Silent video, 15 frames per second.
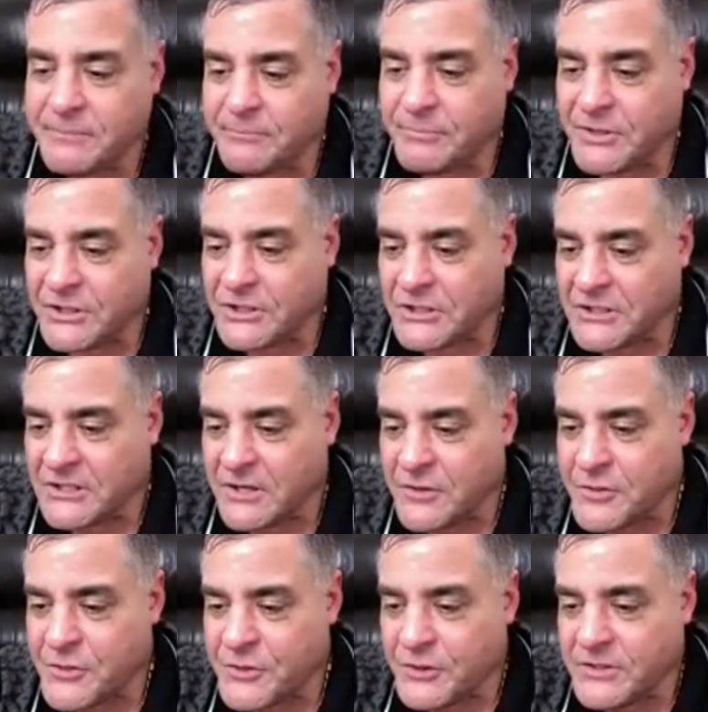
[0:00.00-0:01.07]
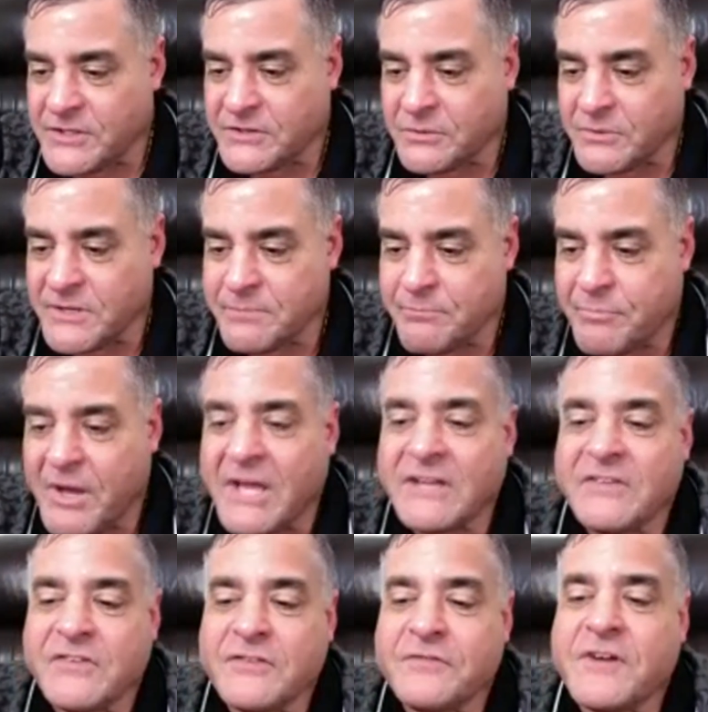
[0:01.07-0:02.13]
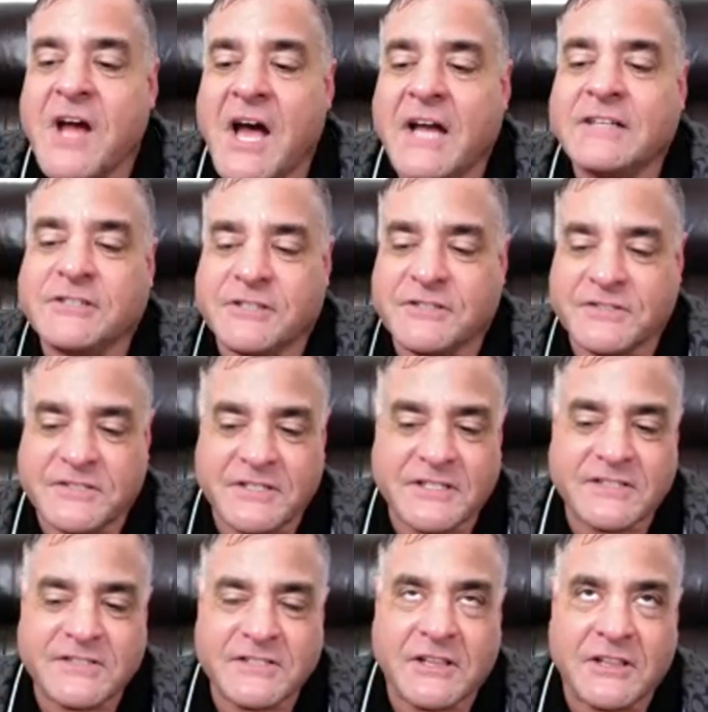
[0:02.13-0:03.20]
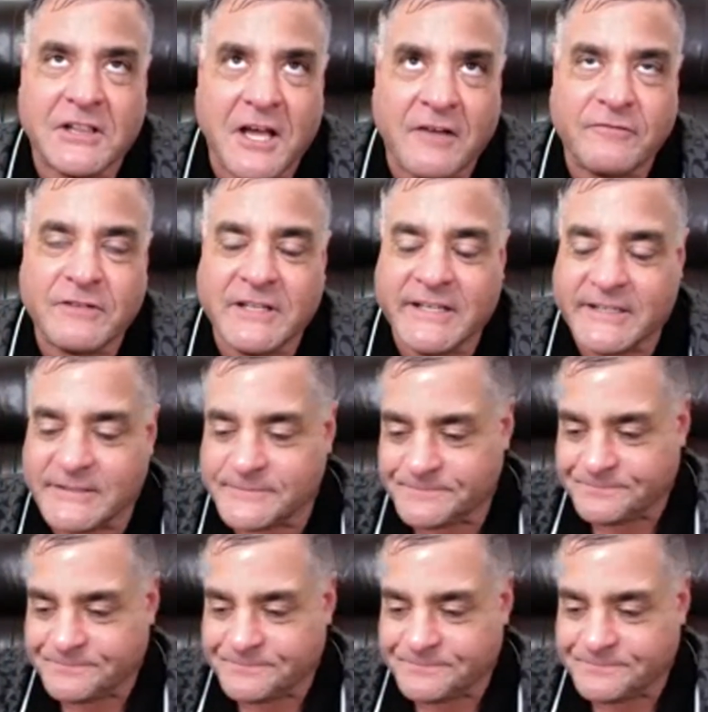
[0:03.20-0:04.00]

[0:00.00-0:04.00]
Berg, 33 Buds of Consciousness. Lovely.